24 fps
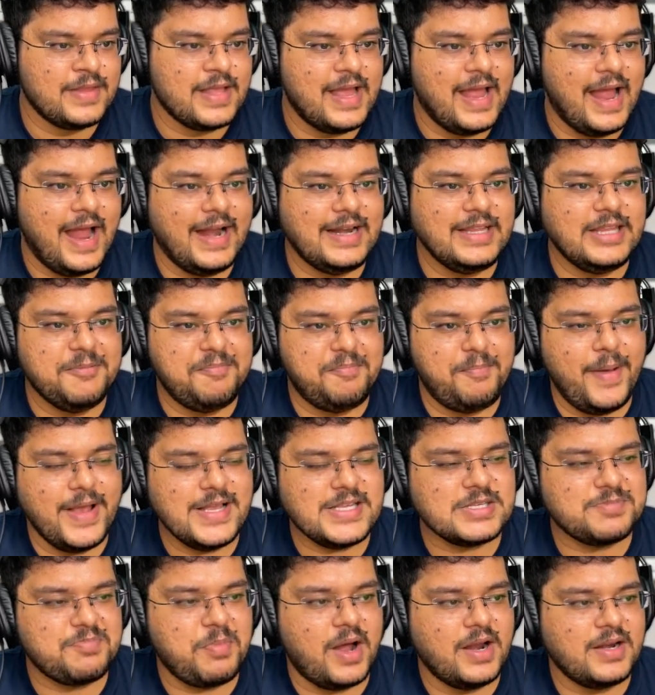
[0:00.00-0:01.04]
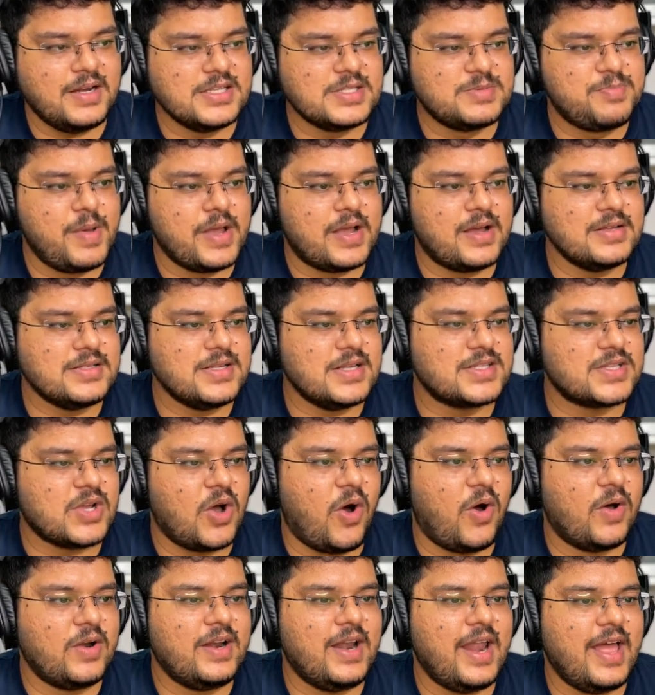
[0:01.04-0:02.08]
And the best part is because it's
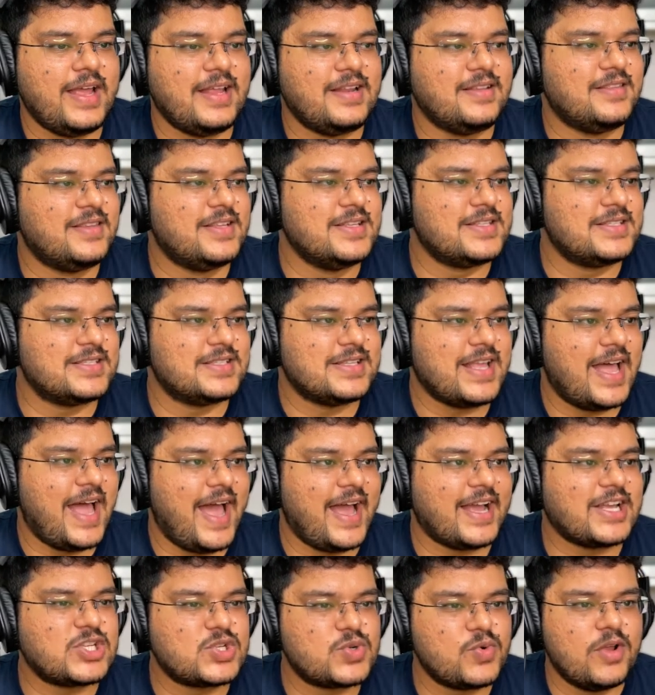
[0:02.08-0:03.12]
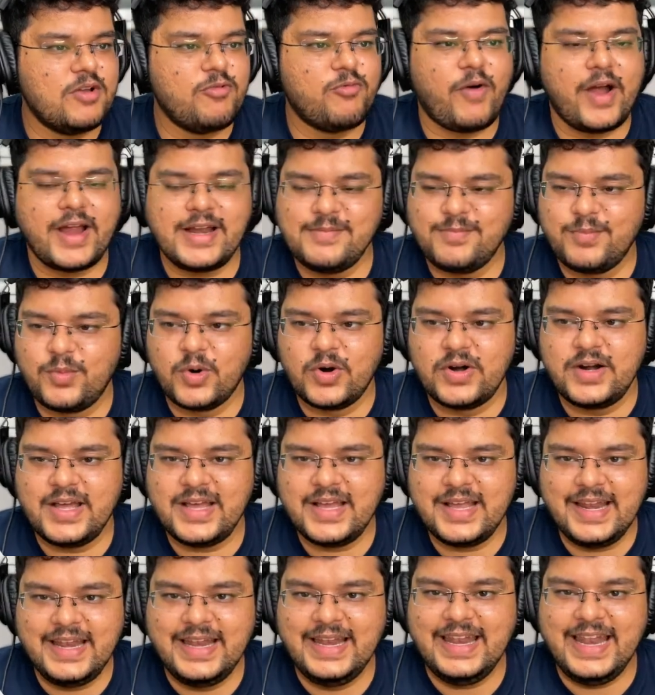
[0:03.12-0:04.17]
online, this actual whiteboard
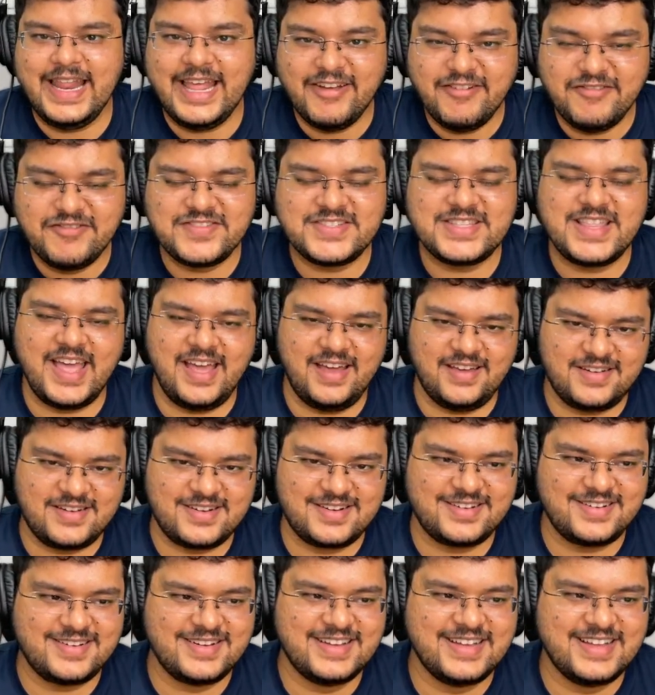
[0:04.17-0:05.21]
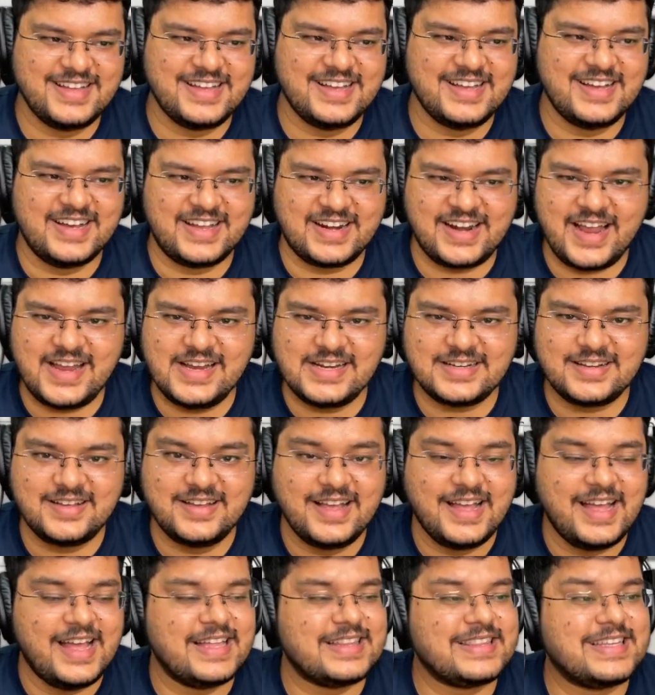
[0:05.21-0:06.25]
lives there, right?
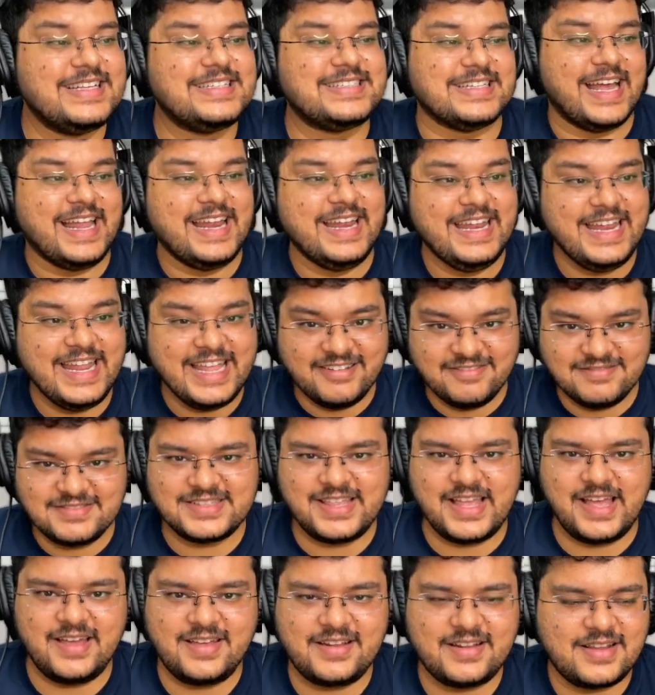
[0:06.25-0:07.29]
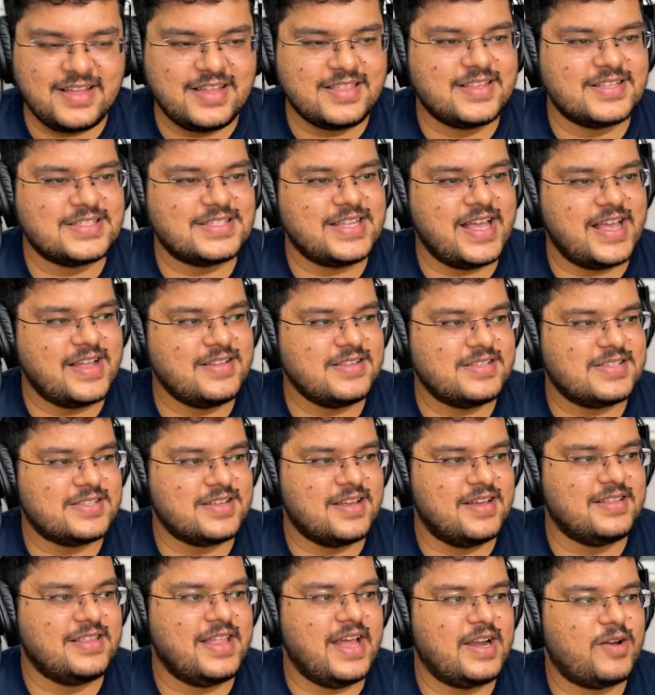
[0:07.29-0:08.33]
This lives there in the sense
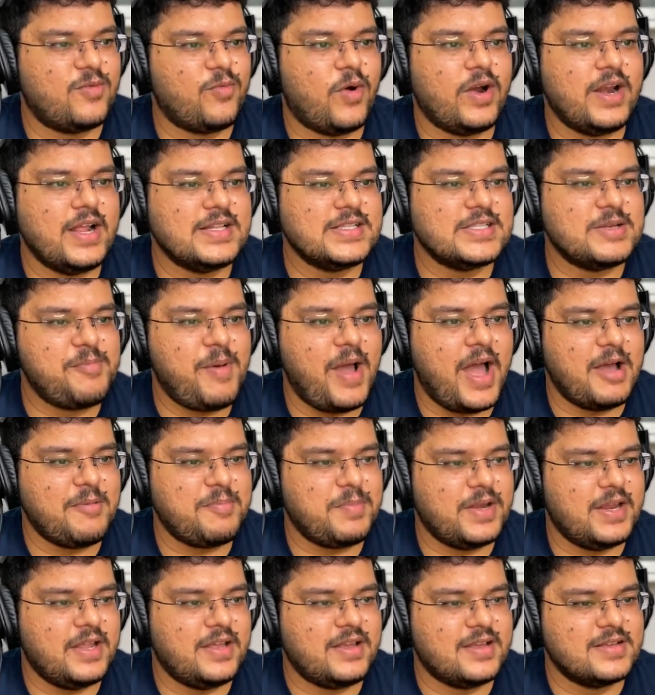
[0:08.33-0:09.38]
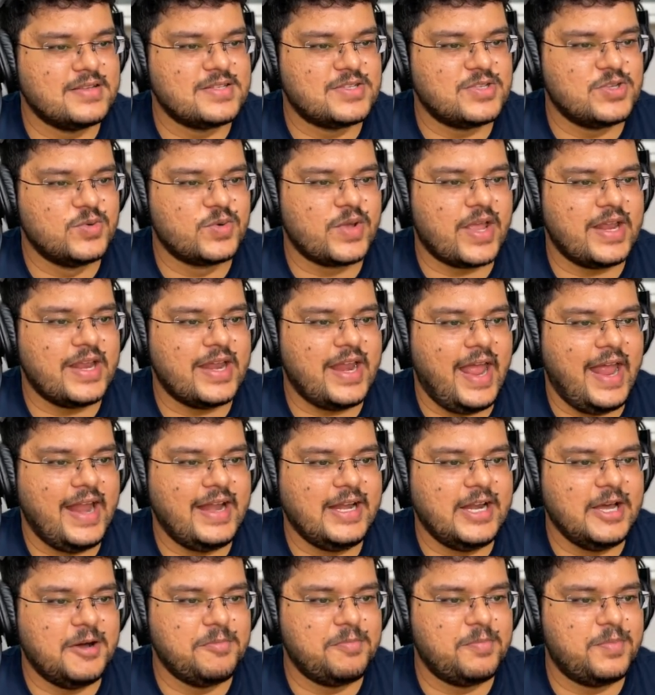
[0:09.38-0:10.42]
that what ends up happening is you can
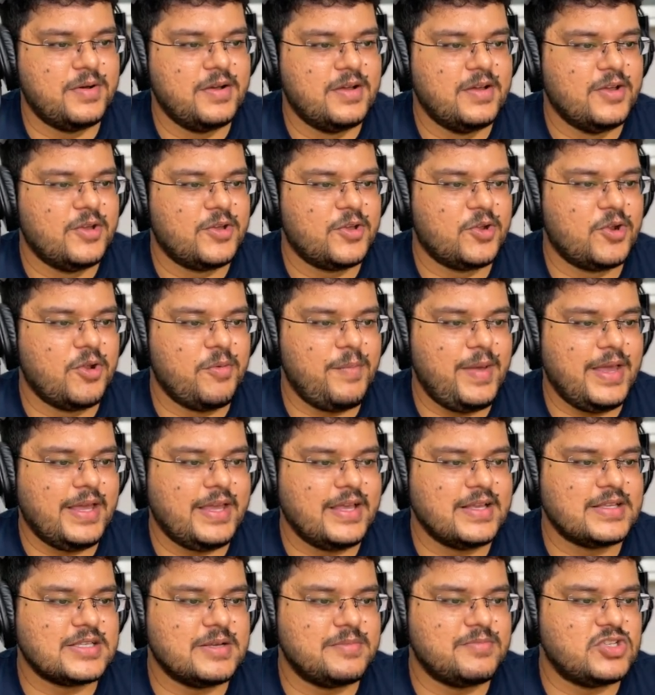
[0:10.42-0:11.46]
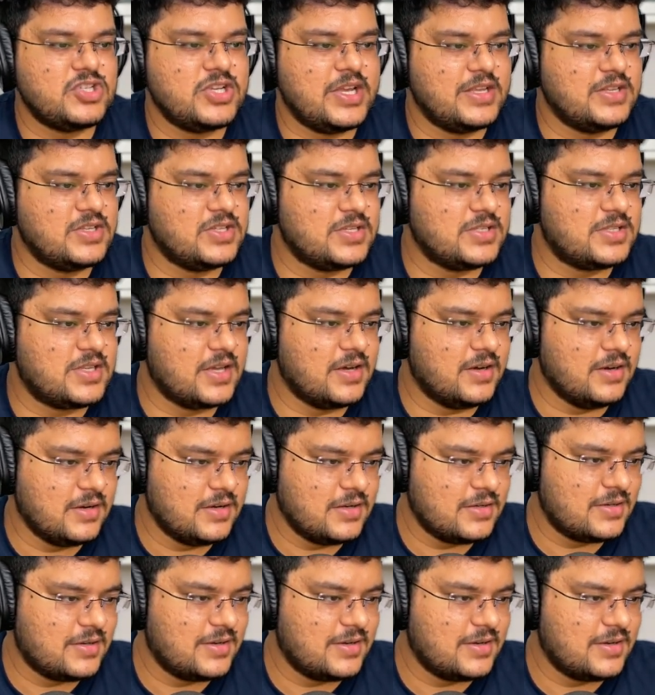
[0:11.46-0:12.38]
end up, making some changes here.